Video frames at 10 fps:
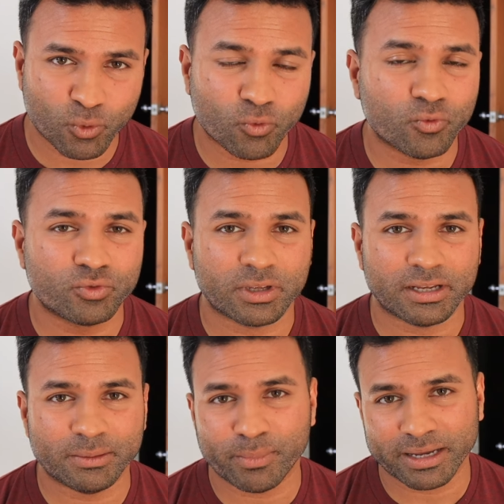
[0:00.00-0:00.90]
moves
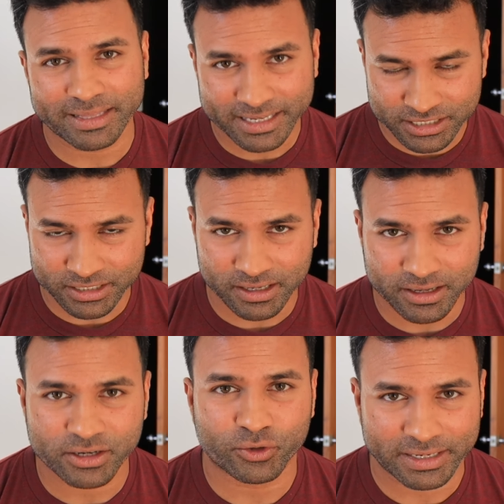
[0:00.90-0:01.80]
in my next
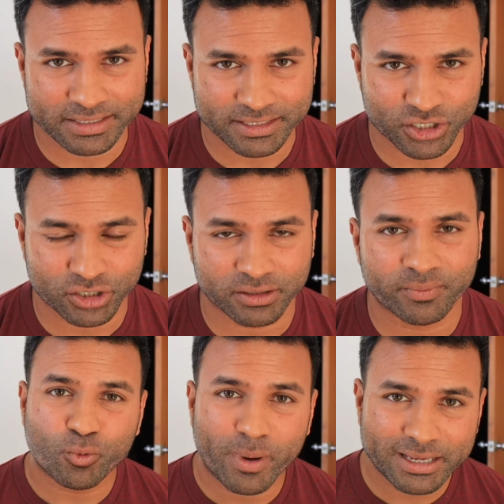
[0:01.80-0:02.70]
training session.
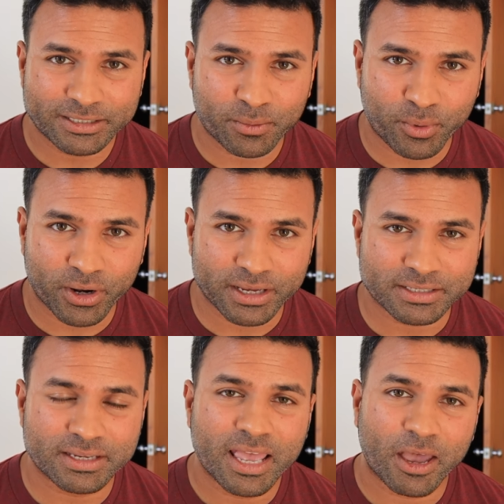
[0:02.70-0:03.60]
To my
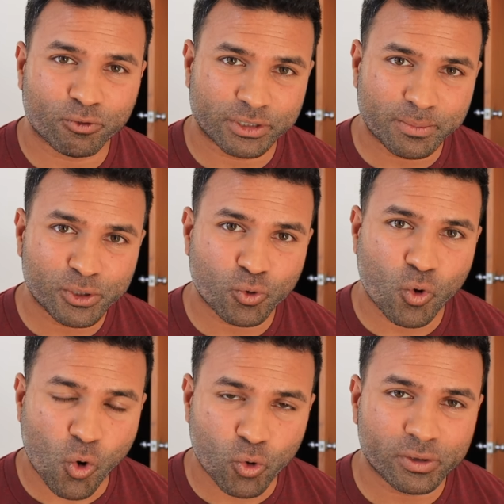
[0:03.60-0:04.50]
surprise, I was able to
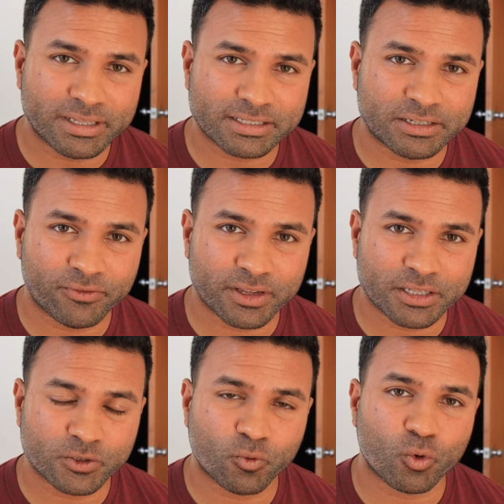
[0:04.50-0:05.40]
hold this
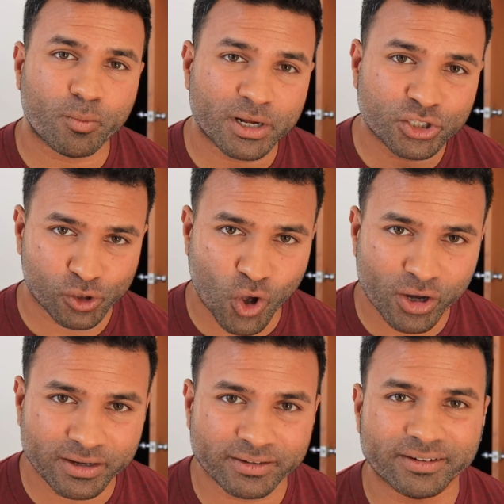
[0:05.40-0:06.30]
defense for much
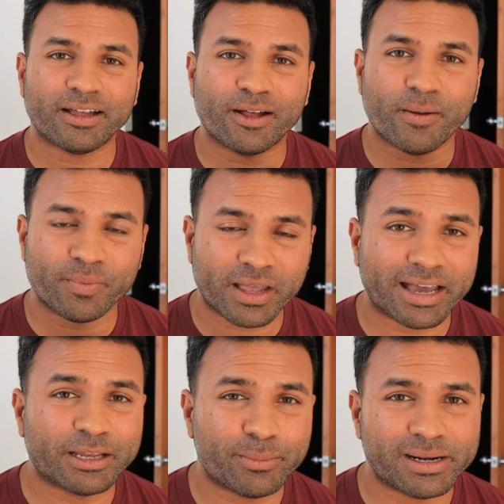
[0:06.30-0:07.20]
longer. The
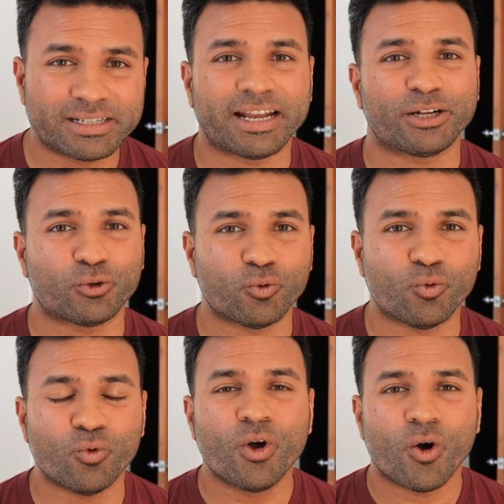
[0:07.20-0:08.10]
higher belts had
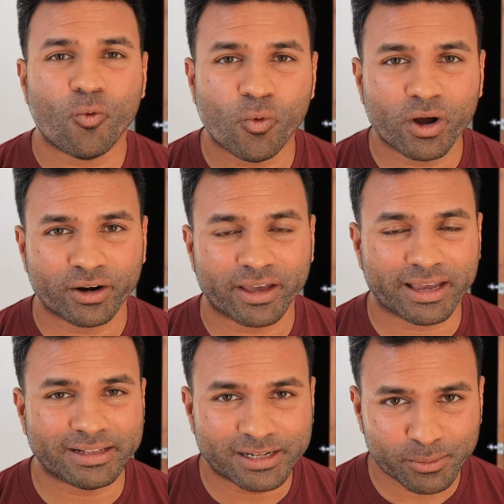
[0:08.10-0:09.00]
to work
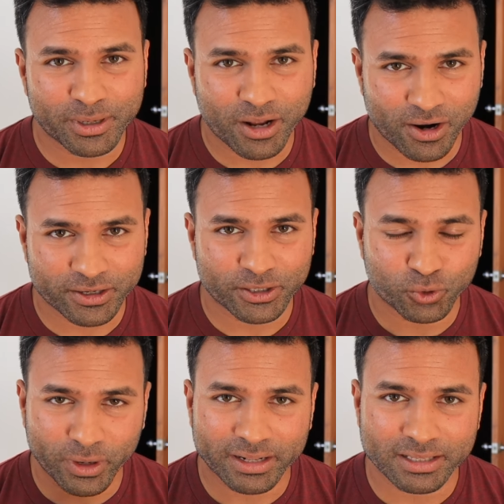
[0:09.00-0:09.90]
a little bit harder
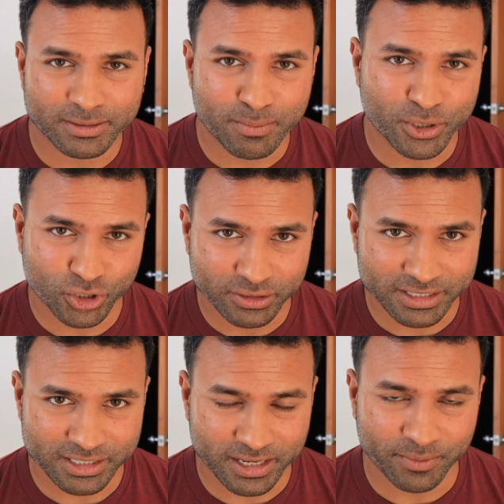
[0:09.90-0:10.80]
to get the submission
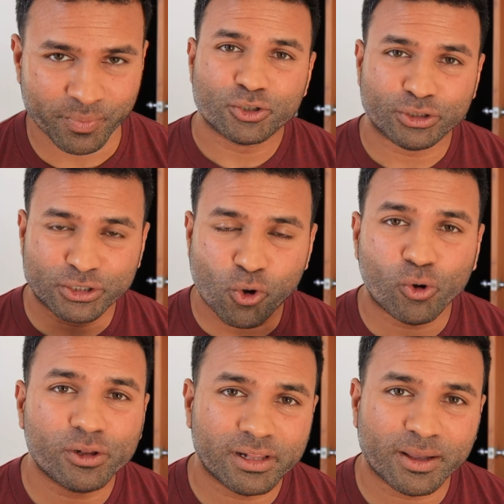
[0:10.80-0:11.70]
this time. So this
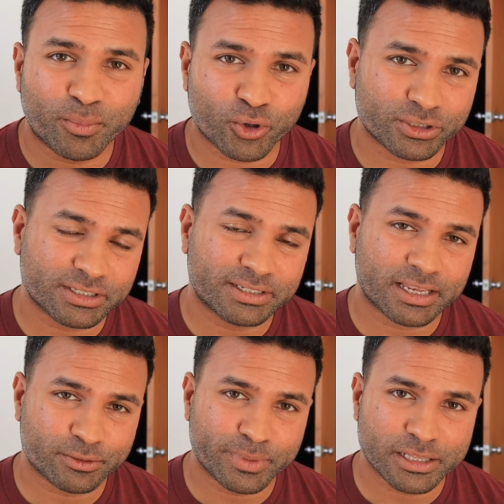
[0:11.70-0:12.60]
whole process
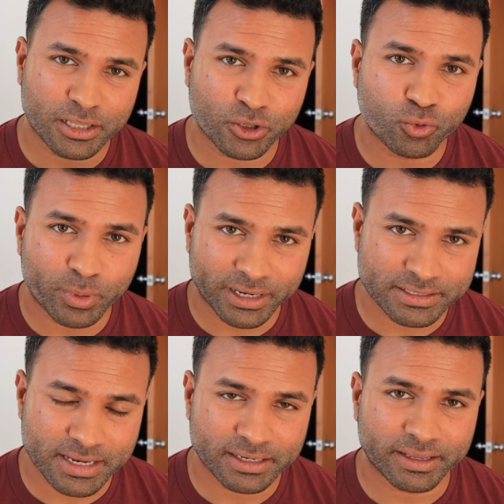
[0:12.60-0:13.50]
has been super
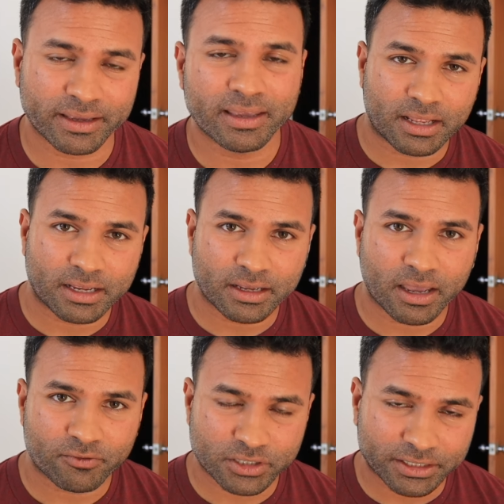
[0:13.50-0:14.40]
exciting. And I
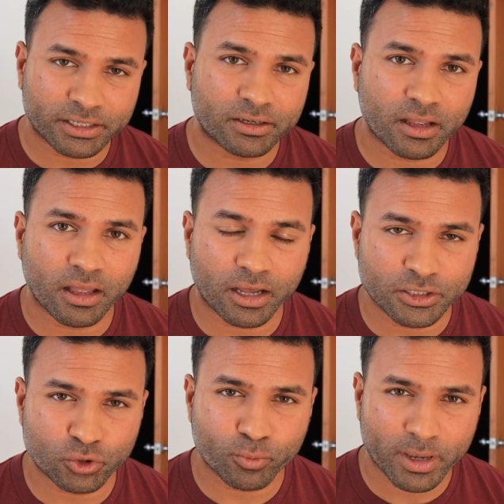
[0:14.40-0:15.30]
have started
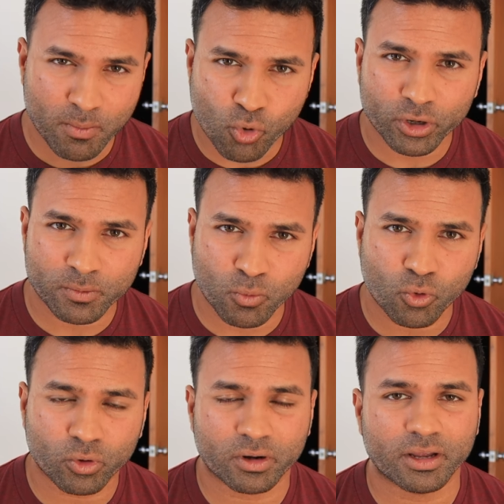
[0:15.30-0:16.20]
consuming more and
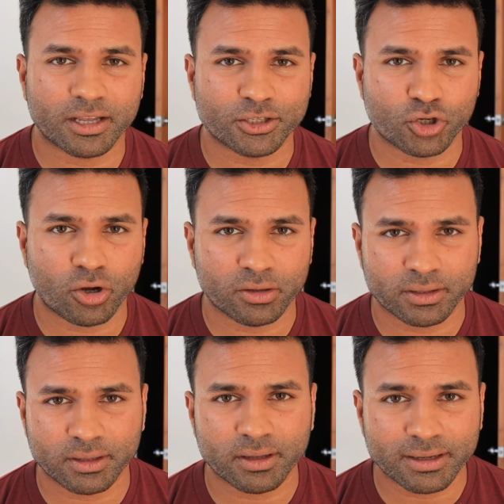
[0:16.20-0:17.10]
more
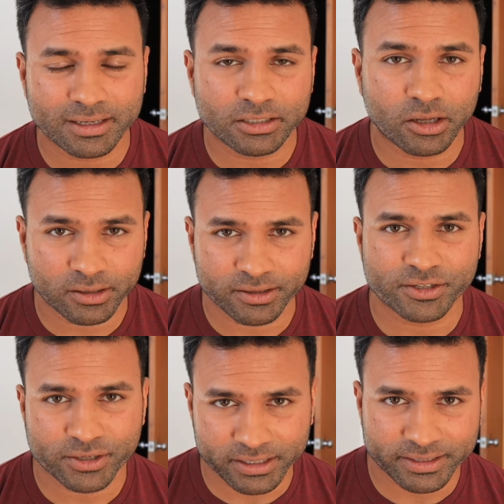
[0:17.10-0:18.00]
John
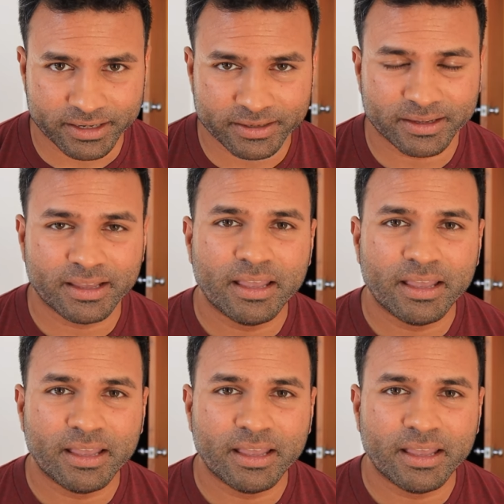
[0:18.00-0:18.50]
Danaher's content.